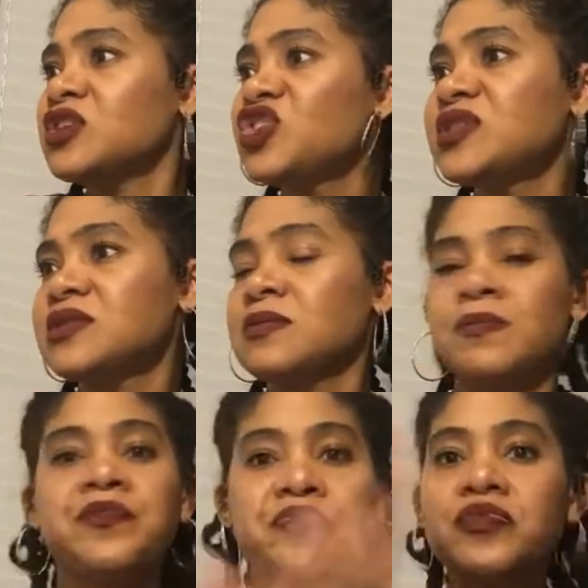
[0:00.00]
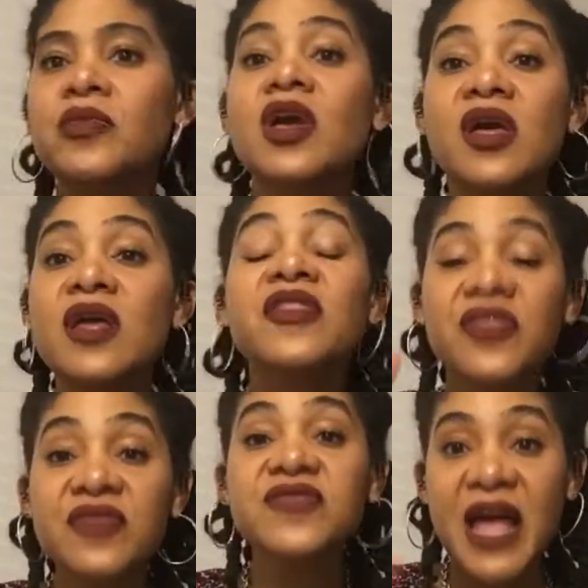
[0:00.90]
just
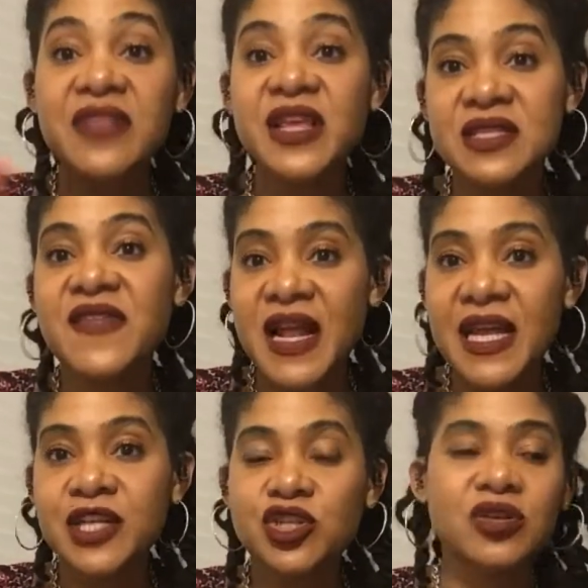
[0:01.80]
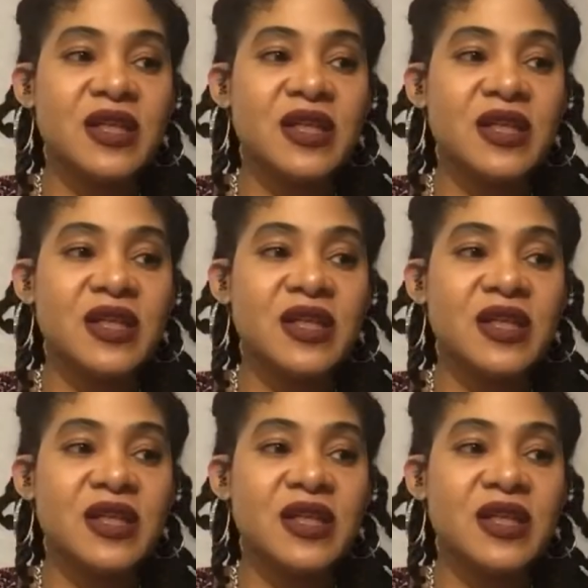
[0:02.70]
that things of that nature.